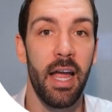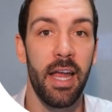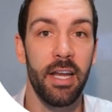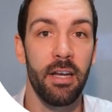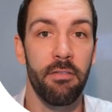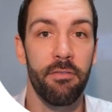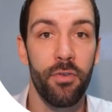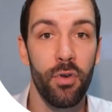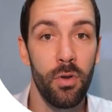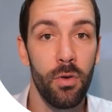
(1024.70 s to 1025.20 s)

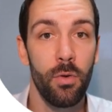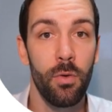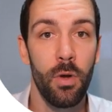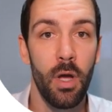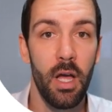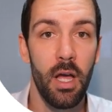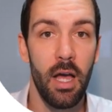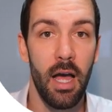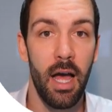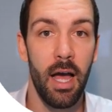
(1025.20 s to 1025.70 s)
in a few
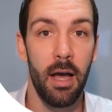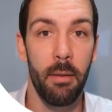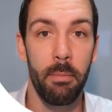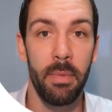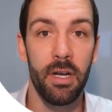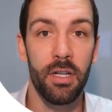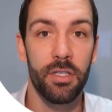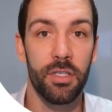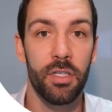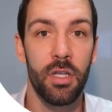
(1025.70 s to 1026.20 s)

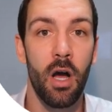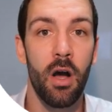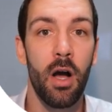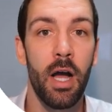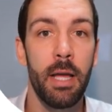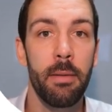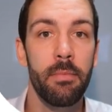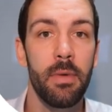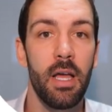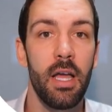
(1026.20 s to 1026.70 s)
minutes'
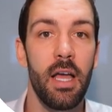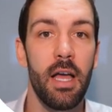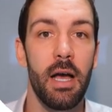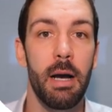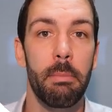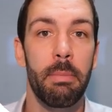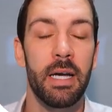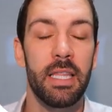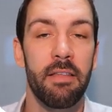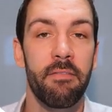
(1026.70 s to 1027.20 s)
time,
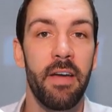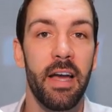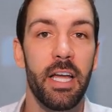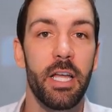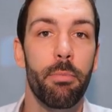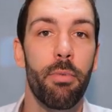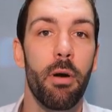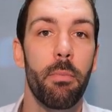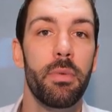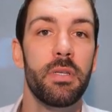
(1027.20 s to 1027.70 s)
but the
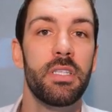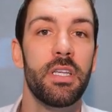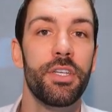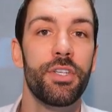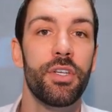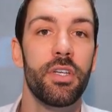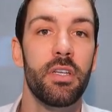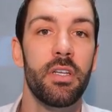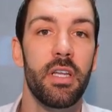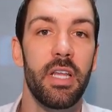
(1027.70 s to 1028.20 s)
value
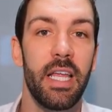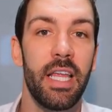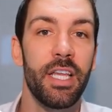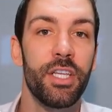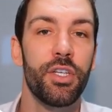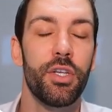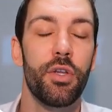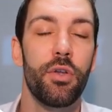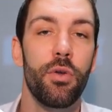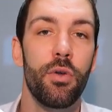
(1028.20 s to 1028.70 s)
proposition
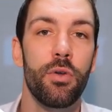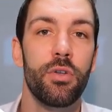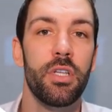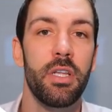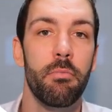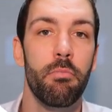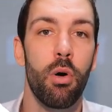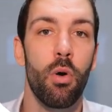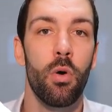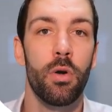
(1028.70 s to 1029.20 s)
is
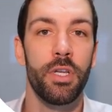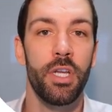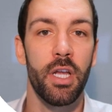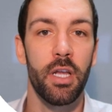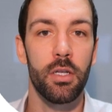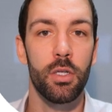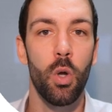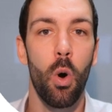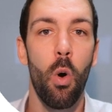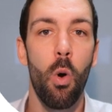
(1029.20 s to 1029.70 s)
hugely important. You
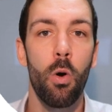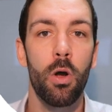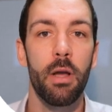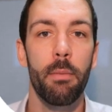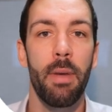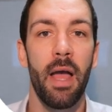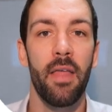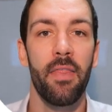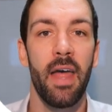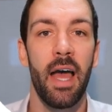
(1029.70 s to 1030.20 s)
can talk
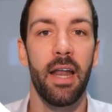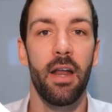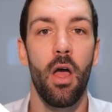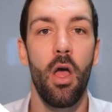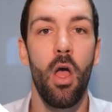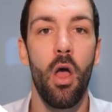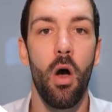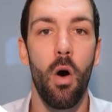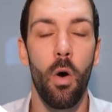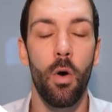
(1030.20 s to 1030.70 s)
about that
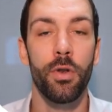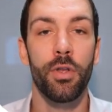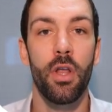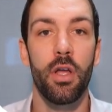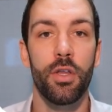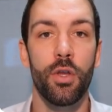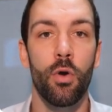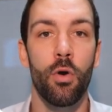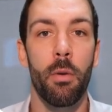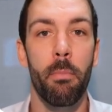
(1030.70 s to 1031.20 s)

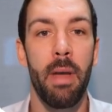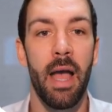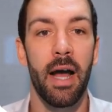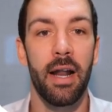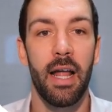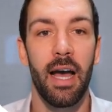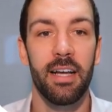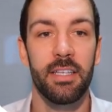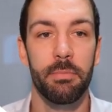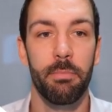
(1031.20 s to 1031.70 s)
on your
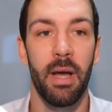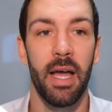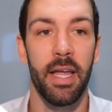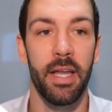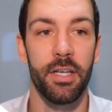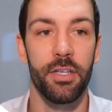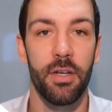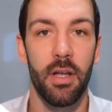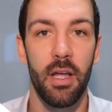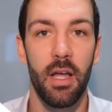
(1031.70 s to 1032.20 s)
About Us
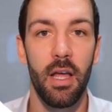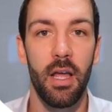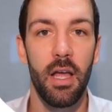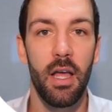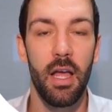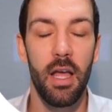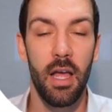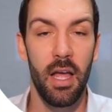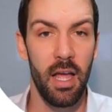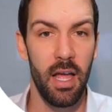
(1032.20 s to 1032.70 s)
page.
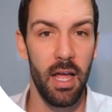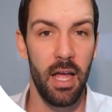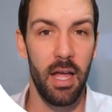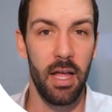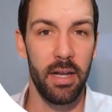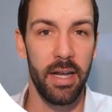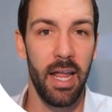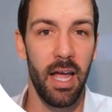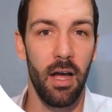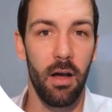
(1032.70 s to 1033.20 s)

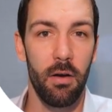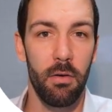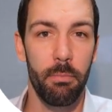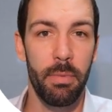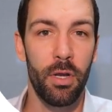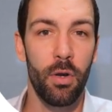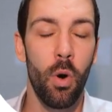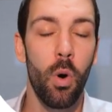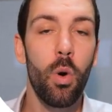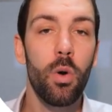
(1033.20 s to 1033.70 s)
Now,
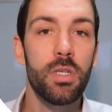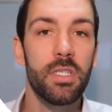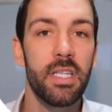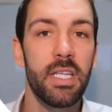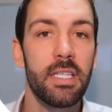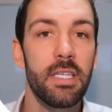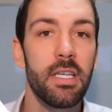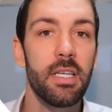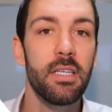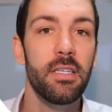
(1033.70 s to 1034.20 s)
because
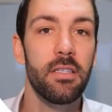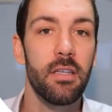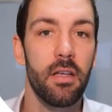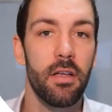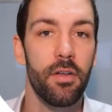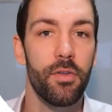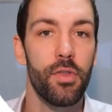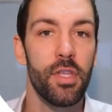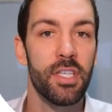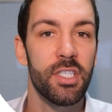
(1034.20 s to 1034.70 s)
this is
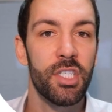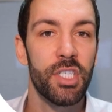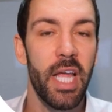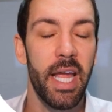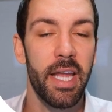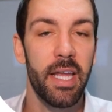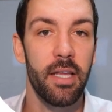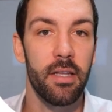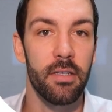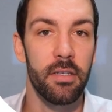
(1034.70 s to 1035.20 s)
the
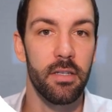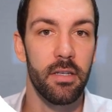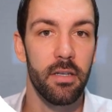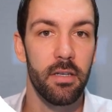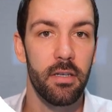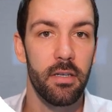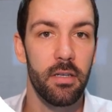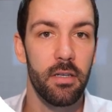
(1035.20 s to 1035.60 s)
second